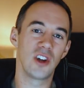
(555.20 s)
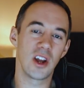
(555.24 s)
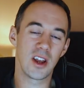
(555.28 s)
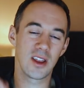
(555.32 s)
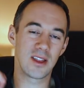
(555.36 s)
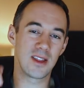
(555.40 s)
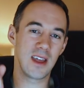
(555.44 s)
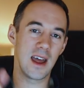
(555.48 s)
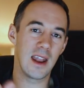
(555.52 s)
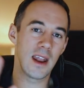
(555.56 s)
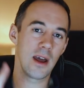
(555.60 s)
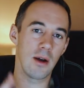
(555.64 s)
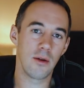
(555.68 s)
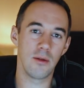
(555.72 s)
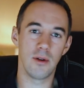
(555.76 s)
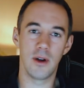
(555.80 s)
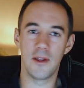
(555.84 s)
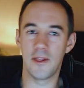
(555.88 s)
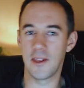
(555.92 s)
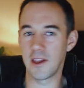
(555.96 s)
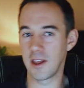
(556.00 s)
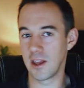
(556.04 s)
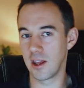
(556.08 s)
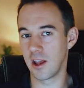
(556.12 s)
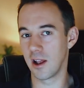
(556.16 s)
Check that out. I
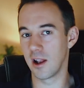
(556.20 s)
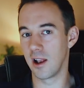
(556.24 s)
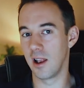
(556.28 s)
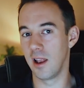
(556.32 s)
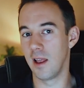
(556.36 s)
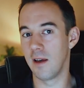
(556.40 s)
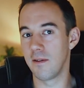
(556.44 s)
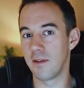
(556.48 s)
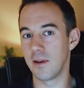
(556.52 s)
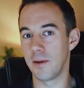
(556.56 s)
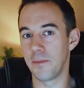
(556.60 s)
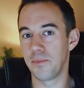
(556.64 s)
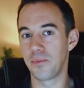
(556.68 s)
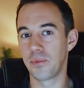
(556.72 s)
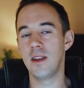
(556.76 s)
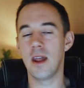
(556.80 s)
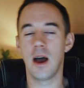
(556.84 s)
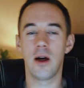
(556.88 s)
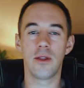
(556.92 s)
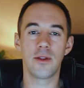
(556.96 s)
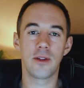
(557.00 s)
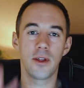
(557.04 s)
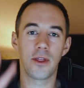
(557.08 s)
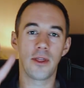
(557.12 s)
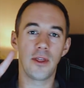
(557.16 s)
think you're going to love it.
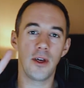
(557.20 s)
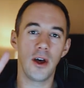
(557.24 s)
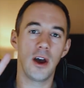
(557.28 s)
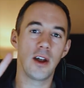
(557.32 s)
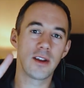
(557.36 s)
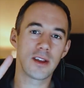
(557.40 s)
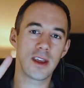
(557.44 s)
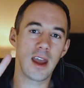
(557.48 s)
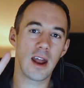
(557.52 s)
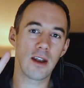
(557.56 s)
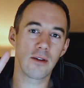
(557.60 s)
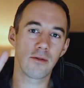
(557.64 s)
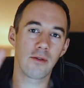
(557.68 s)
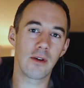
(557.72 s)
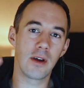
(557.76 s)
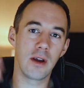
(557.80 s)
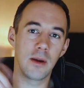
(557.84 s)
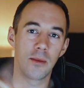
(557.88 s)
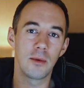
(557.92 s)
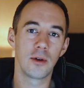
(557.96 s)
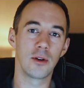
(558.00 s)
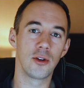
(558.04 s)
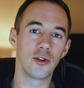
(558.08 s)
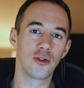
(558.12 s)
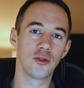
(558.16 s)
Now, the third category
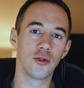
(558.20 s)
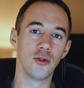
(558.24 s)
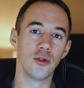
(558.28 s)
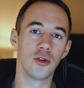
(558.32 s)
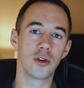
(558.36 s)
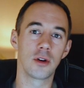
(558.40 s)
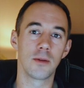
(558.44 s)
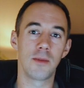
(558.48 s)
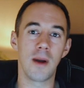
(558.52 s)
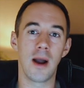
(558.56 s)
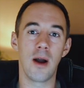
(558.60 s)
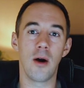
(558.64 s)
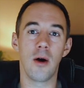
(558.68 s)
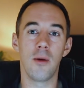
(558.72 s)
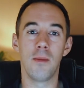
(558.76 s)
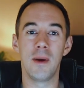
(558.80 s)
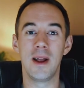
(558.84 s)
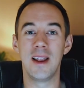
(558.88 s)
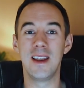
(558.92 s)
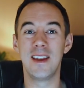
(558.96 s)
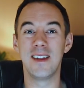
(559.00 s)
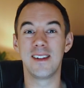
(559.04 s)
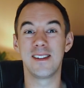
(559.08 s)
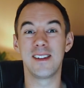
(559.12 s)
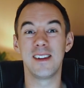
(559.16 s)
I'm going to talk about on
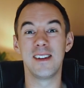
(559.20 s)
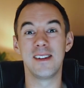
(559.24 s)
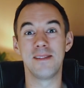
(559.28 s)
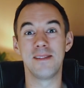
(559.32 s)
my list